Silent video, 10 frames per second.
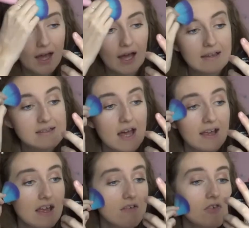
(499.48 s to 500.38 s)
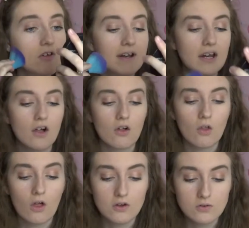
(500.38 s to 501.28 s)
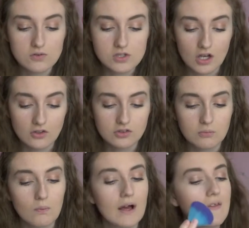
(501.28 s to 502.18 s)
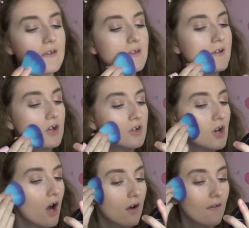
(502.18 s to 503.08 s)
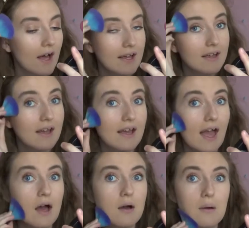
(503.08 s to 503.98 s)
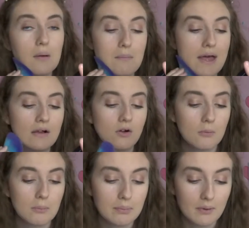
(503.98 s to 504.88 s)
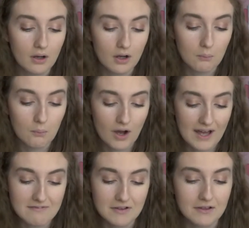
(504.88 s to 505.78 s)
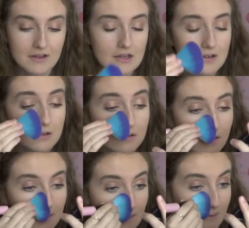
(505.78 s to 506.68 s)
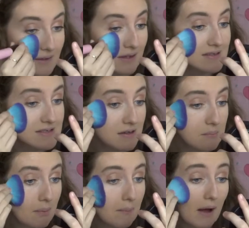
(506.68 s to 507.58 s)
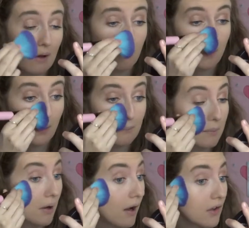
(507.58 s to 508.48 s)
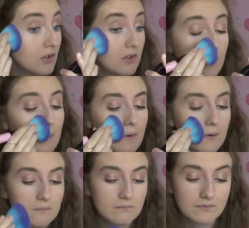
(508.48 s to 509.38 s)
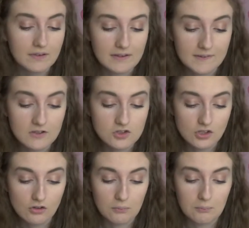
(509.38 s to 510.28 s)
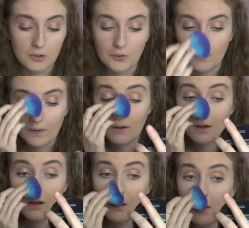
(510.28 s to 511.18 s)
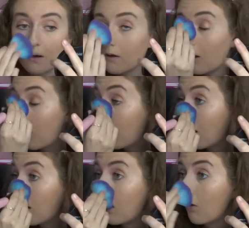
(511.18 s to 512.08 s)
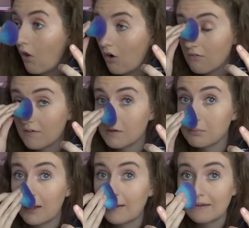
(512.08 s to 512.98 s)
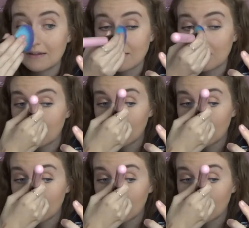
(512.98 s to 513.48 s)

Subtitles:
I'd say if you're in clothes or somewhere that you cannot like get makeup on whatever, do not use this powder because it's literally crumbled all over the place.